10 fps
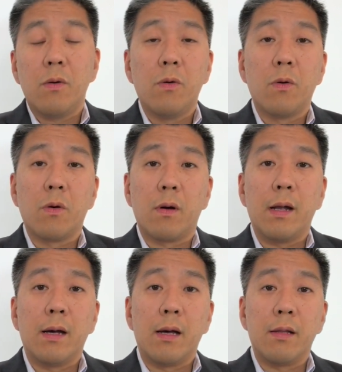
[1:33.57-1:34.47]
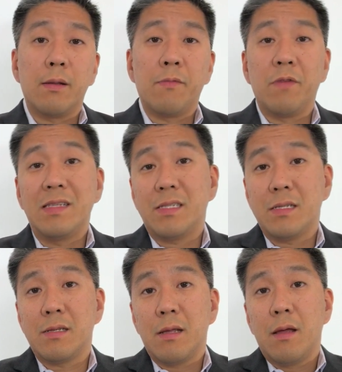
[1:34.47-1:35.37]
or a
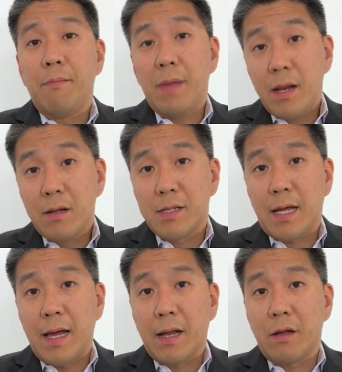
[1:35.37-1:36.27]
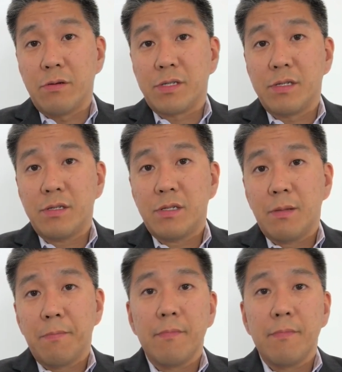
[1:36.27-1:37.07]
recent medical diagnosis,